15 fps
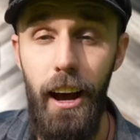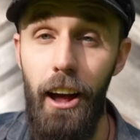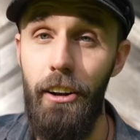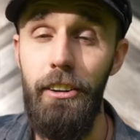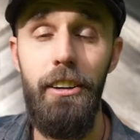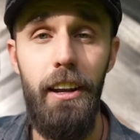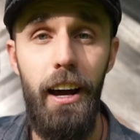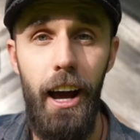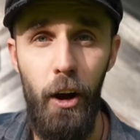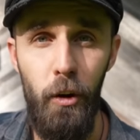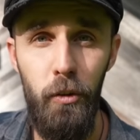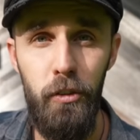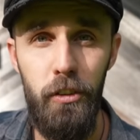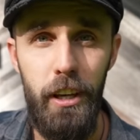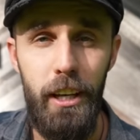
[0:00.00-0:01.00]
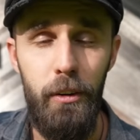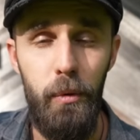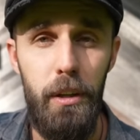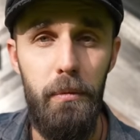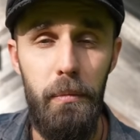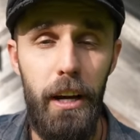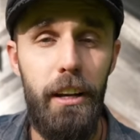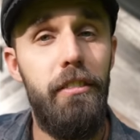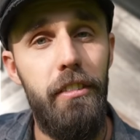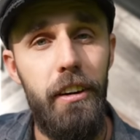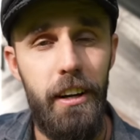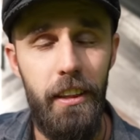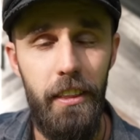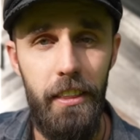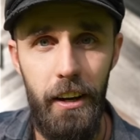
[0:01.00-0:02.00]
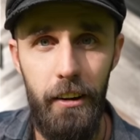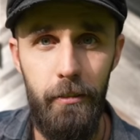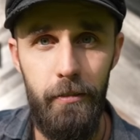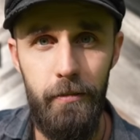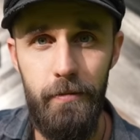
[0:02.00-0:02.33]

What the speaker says: under the house and we might find it there.